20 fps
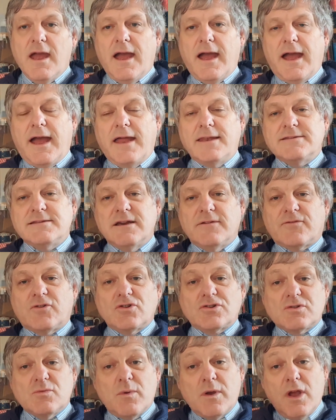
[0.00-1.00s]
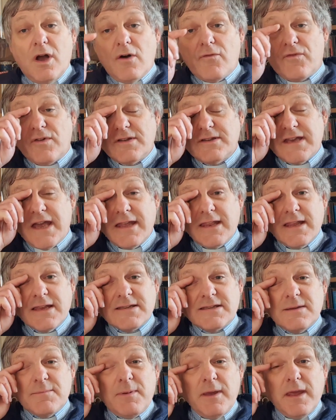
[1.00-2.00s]
And of course, we often take this
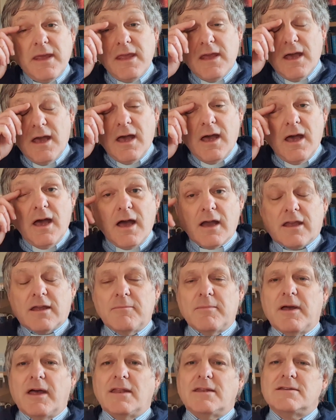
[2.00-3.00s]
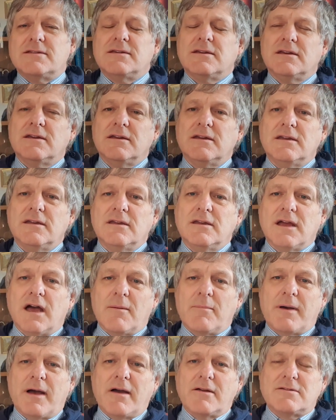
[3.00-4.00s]
to be a command
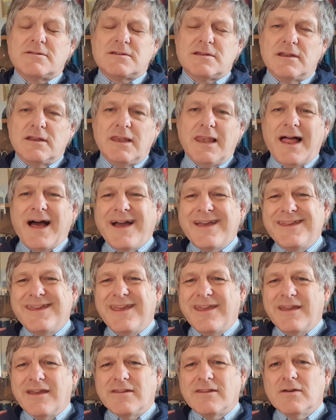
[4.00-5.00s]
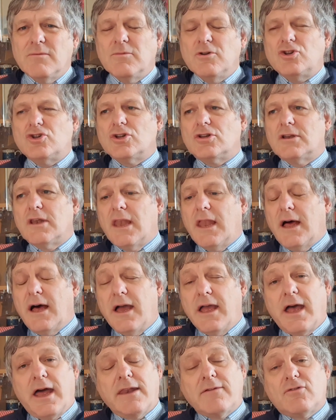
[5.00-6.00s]
about lying and that we shouldn't lie.
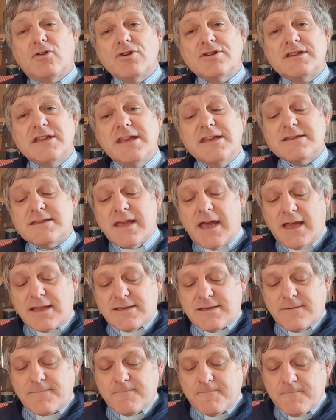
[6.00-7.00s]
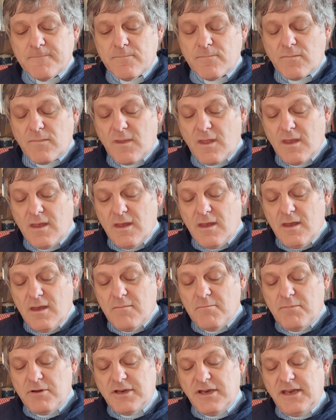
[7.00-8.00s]
And of course, it is that.
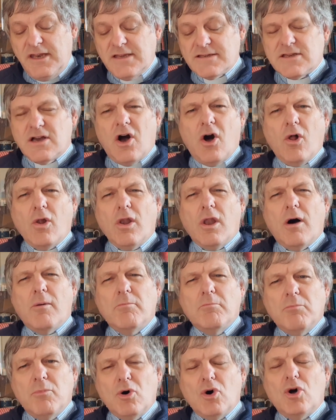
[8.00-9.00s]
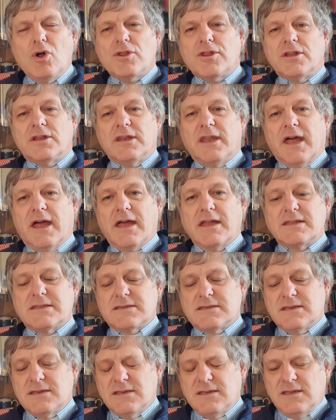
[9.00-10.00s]
But it is a whole lot more than
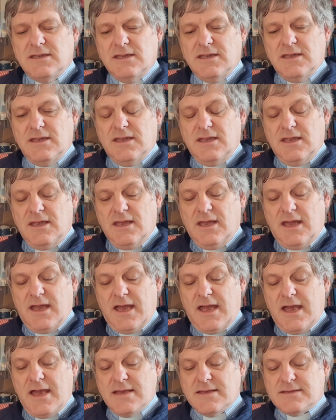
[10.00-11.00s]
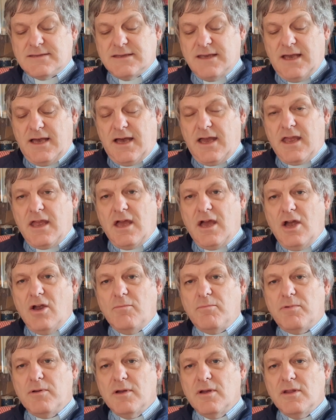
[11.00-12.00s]
that, as I
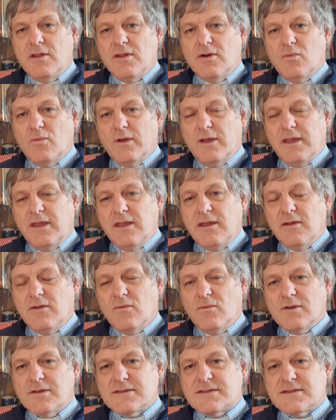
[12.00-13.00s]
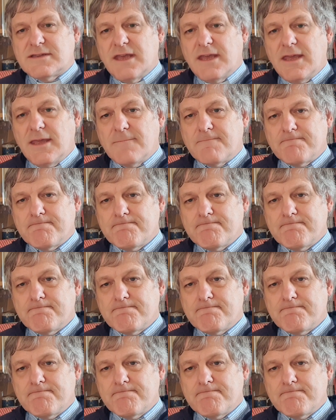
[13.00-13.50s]
hope that we will see.